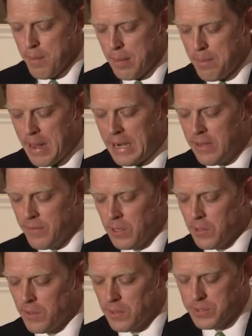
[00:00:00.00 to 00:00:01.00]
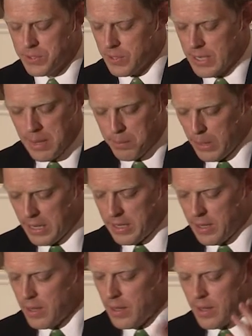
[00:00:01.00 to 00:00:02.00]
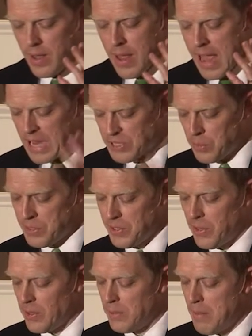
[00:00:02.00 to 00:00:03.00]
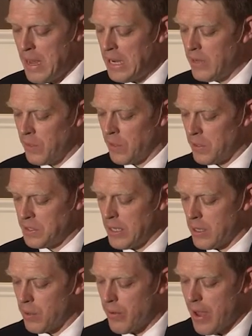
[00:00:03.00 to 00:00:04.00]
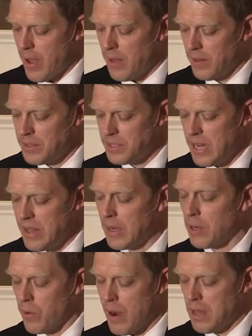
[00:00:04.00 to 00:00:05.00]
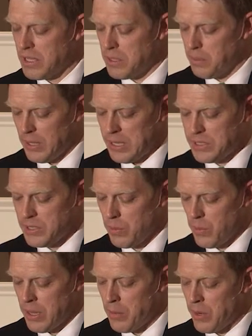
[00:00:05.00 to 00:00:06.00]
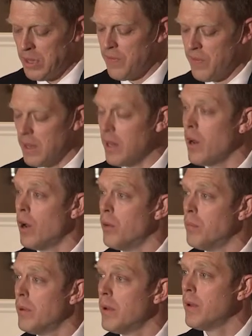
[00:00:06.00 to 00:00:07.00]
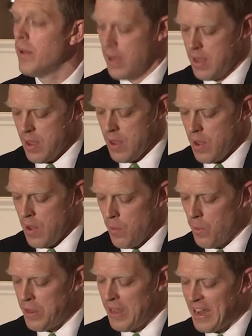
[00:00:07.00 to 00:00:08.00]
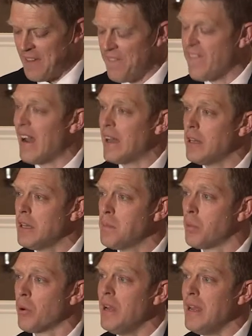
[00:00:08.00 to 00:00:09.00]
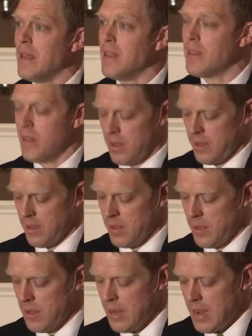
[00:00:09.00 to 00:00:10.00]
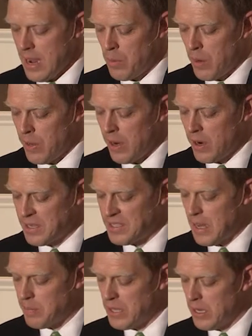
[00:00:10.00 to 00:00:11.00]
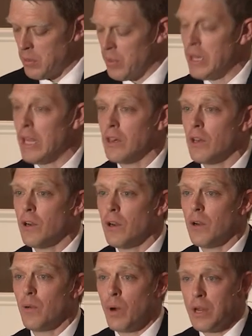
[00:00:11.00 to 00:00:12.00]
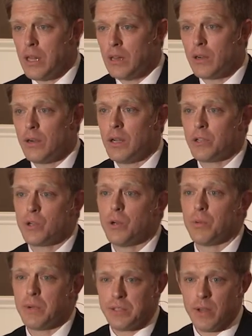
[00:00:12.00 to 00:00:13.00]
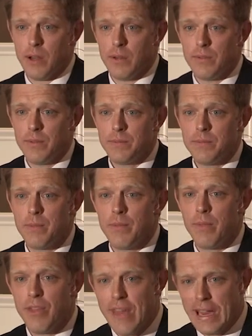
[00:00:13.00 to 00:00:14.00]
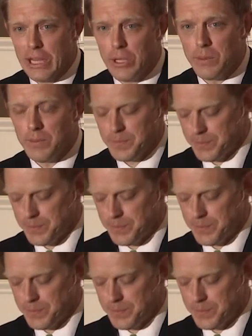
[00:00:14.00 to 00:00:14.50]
But many of the girls, not but, as a result, many of the girls at Corral say that Corral is a place where they really feel at home, where they can finally breathe, and where they are accepted and when they learn where they learn their true resolve. Thank you.